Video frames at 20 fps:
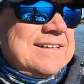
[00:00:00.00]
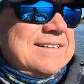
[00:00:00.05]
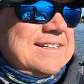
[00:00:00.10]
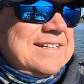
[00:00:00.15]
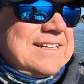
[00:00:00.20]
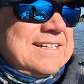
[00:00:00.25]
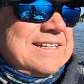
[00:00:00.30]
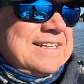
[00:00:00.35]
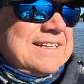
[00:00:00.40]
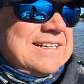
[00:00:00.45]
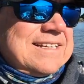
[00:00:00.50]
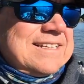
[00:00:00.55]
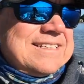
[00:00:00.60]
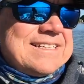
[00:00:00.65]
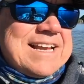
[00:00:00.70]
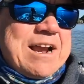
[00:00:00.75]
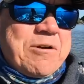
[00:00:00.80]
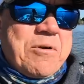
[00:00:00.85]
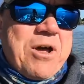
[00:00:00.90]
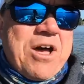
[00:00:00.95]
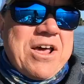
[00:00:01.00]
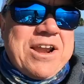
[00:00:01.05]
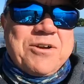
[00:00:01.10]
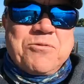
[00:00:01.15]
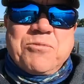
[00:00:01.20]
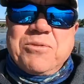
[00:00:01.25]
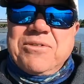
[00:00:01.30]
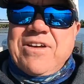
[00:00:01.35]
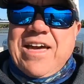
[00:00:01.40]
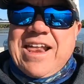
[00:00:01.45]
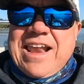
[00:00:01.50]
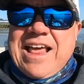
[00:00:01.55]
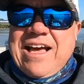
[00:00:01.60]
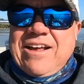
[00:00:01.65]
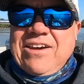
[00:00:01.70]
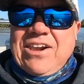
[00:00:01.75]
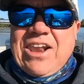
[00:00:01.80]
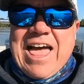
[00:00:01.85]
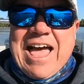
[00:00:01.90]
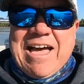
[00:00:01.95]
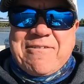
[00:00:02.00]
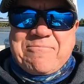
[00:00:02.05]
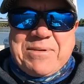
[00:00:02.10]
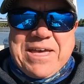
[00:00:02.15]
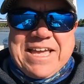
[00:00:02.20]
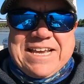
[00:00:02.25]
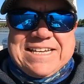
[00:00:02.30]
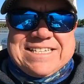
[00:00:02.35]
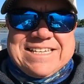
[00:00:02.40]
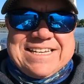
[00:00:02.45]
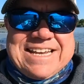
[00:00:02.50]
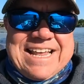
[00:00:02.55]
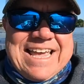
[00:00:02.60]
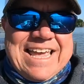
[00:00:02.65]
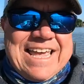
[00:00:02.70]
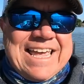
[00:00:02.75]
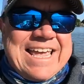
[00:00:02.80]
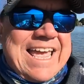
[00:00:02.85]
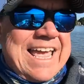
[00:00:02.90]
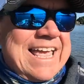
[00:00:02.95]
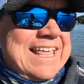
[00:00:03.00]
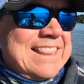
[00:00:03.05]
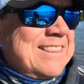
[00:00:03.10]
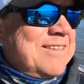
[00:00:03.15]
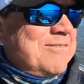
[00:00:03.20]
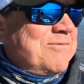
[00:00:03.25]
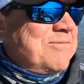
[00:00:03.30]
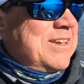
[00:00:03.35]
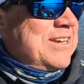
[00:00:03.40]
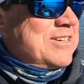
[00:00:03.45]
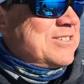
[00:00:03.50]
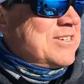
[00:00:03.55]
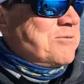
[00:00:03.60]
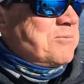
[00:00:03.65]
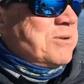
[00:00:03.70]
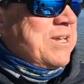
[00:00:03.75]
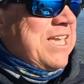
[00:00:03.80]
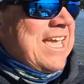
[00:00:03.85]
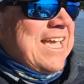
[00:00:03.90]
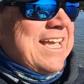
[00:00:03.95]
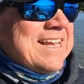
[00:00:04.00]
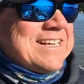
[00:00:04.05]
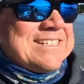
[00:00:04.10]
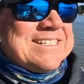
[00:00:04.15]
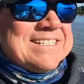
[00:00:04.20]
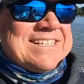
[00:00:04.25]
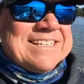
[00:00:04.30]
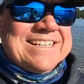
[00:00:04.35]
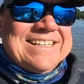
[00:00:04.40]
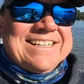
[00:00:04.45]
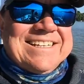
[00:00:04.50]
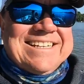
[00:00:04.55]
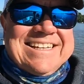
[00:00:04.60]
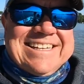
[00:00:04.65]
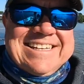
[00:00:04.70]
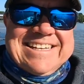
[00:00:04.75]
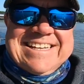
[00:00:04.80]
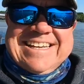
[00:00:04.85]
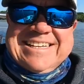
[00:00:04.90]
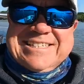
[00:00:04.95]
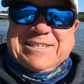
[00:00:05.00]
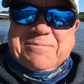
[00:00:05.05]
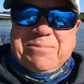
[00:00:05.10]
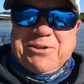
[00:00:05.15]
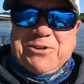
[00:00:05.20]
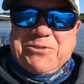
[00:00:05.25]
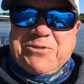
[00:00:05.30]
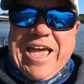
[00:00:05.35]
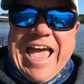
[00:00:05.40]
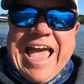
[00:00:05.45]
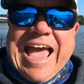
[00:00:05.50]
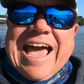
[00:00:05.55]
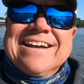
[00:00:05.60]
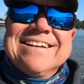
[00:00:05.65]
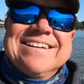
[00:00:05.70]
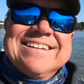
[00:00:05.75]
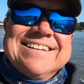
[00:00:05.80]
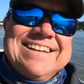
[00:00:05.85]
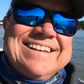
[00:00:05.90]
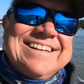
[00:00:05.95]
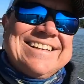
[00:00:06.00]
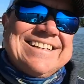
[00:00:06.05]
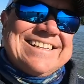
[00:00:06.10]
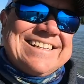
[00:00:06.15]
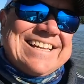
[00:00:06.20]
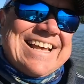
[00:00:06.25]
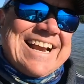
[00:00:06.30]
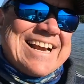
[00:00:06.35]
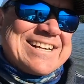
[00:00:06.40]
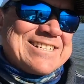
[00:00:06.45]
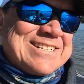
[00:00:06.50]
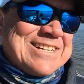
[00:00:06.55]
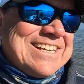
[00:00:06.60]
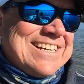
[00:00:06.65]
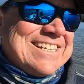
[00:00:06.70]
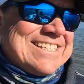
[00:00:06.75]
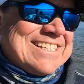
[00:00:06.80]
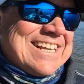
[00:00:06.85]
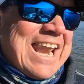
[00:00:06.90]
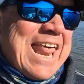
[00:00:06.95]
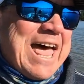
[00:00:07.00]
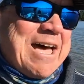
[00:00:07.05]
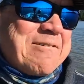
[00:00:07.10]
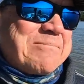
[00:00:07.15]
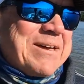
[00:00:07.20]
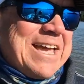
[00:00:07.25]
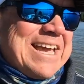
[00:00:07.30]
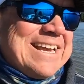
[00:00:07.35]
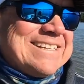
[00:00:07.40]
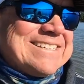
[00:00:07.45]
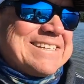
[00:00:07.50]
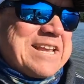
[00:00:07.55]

It's ironic, we've got out live baits today, and the fish that we catch is a blue cat that actually hits the live bait.